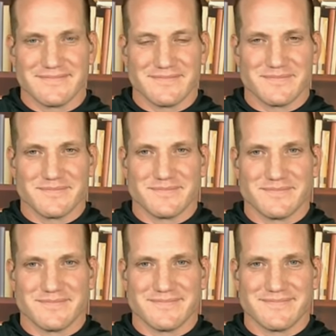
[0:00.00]

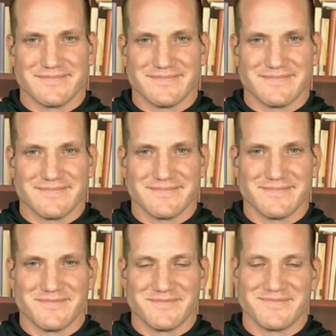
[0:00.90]

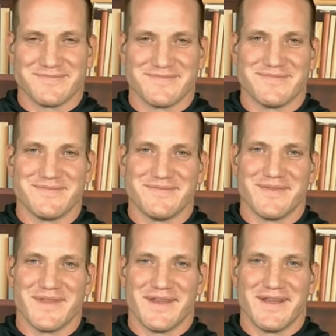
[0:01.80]

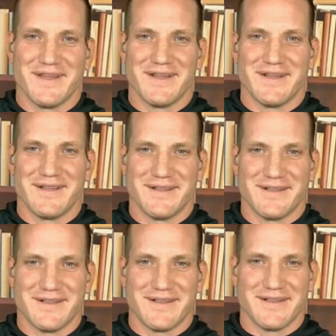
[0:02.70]

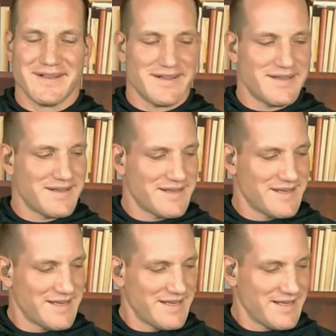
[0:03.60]

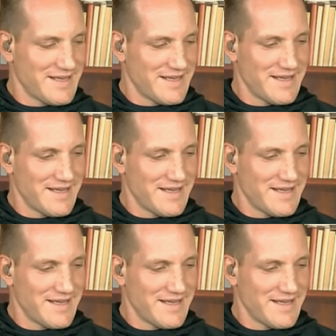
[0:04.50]
No words are spoken by the person on screen.